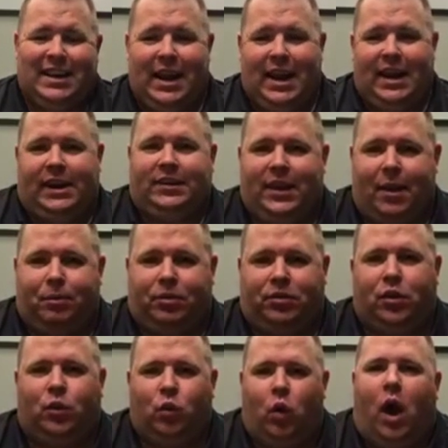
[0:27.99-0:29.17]
today's
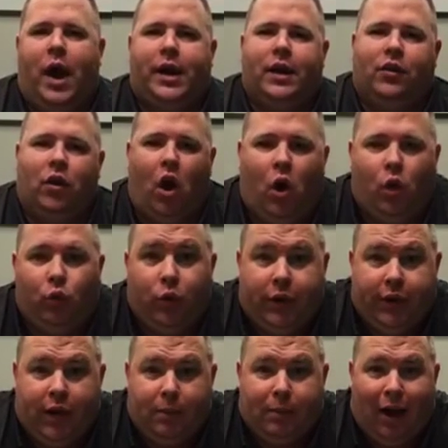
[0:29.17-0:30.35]
episode one is all
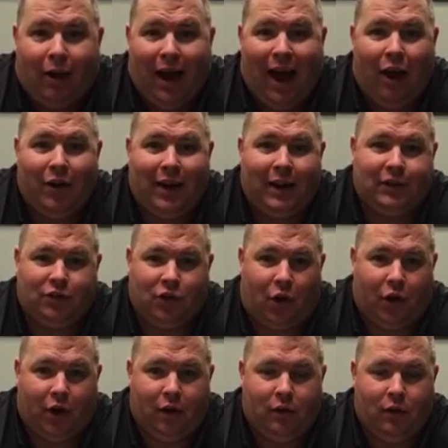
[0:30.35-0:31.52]
really about how to get
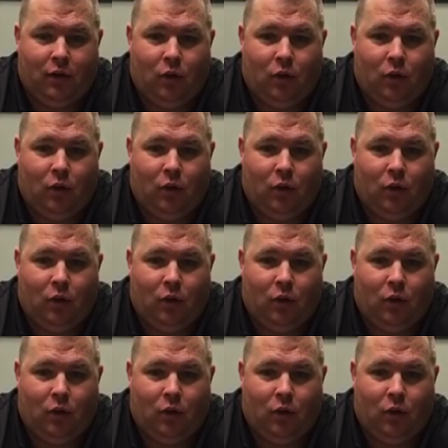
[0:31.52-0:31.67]
started.